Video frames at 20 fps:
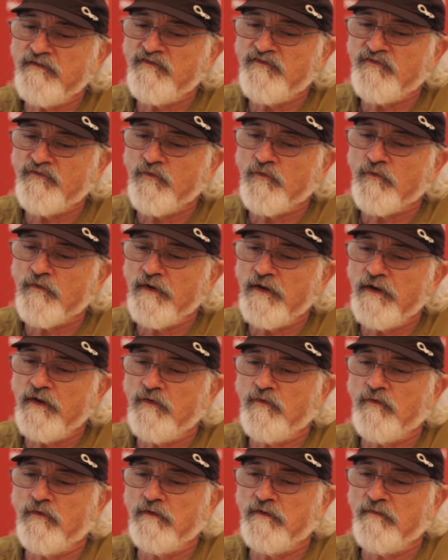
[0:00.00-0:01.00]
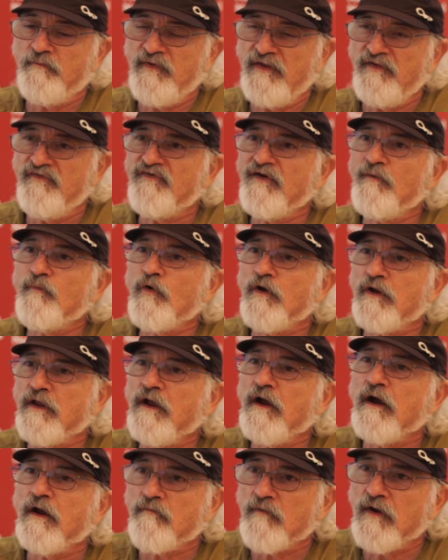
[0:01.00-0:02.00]
story or the piece I'm
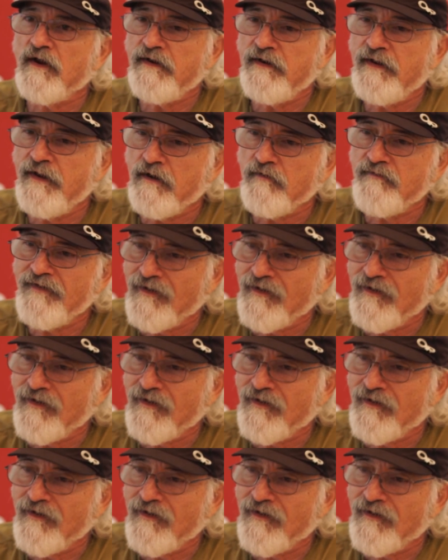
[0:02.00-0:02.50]
working on right now.